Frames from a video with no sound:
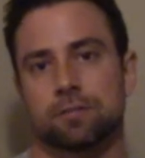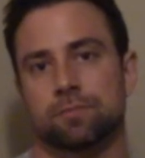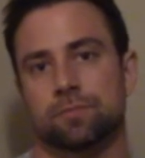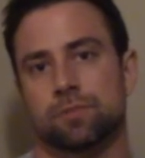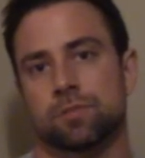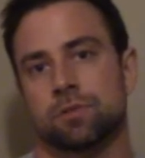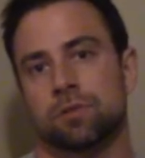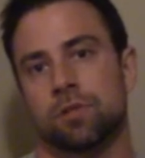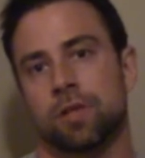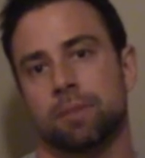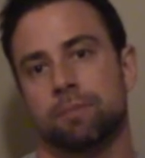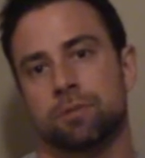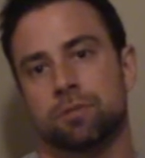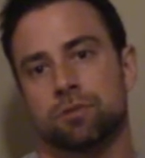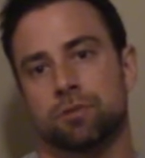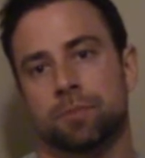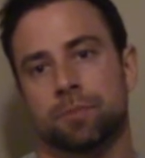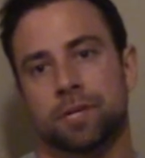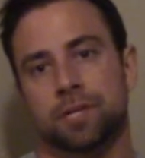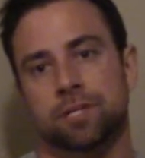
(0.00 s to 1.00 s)
So
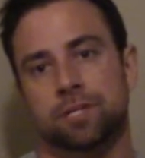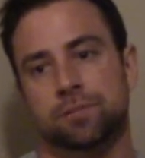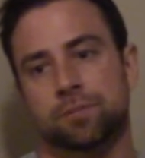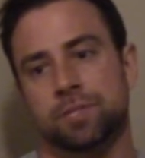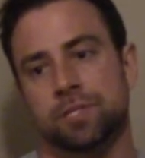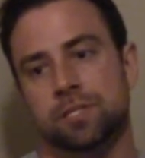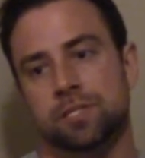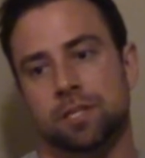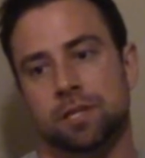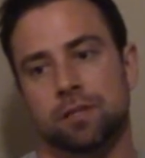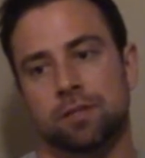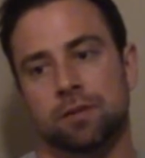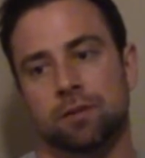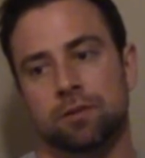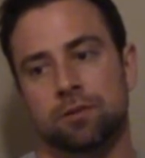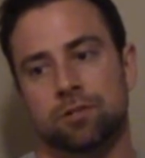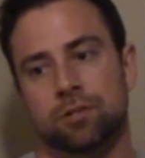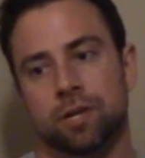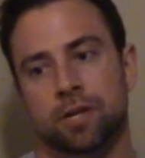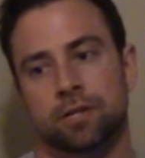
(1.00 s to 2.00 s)
lipotropic just means that they're
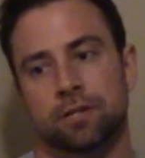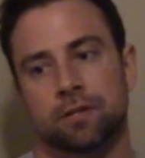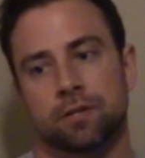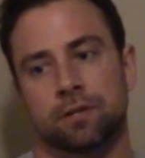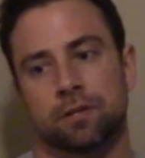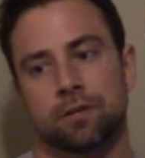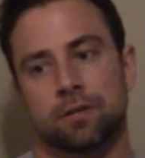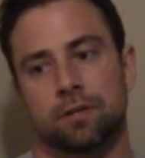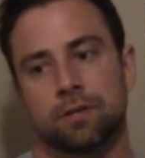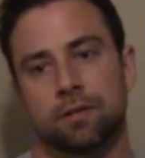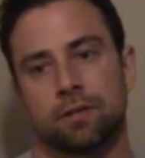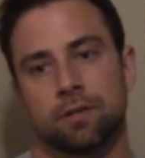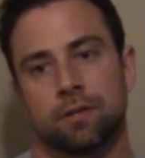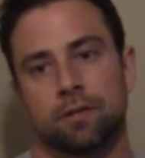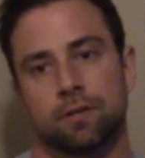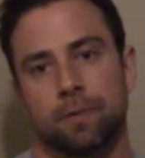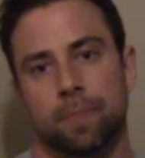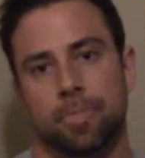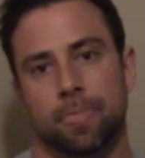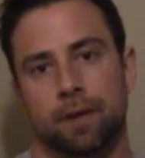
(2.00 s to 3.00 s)
trying to,
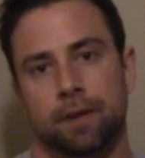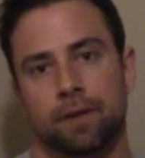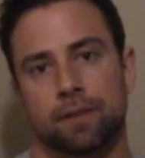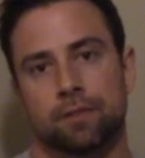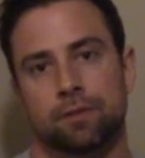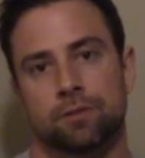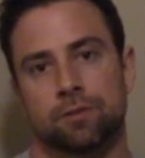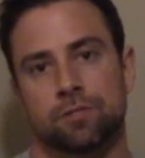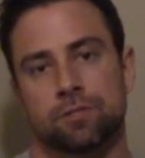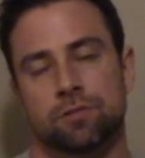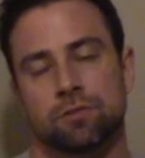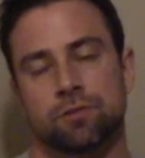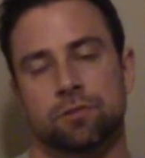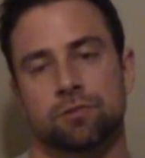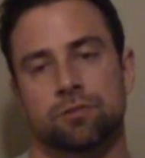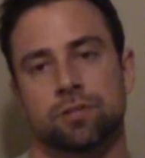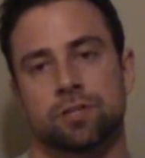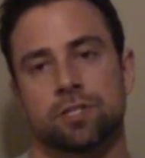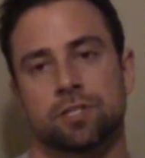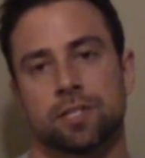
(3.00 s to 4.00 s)
there are certain
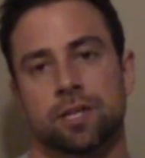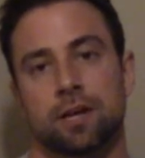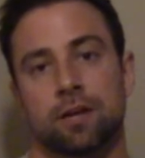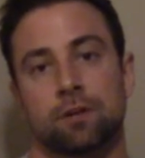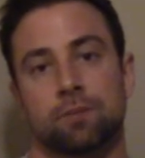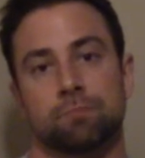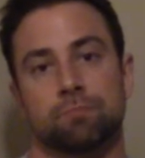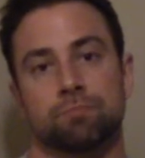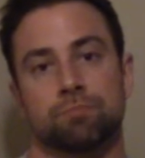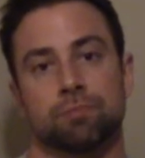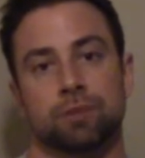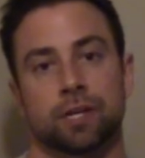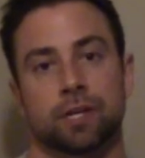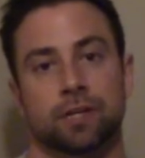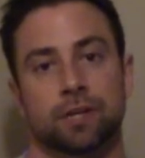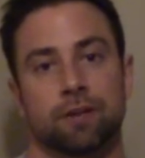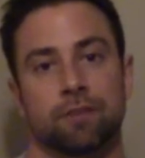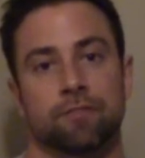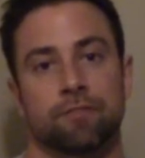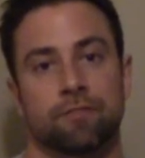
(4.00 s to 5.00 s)
nutrients that help break
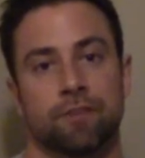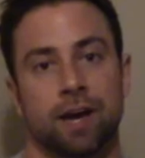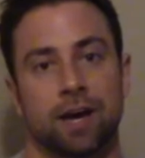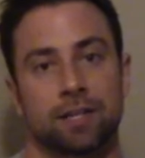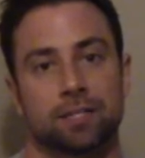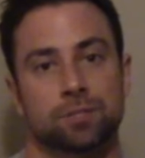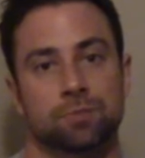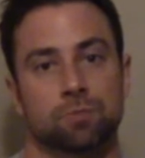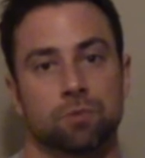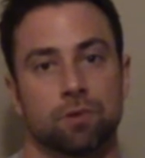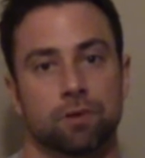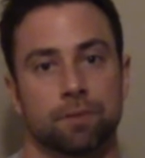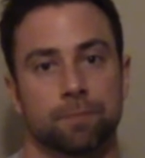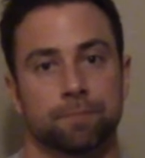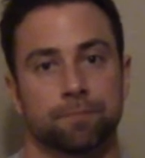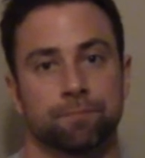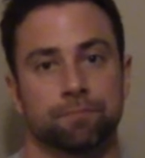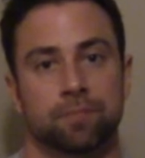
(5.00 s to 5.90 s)
down fats more.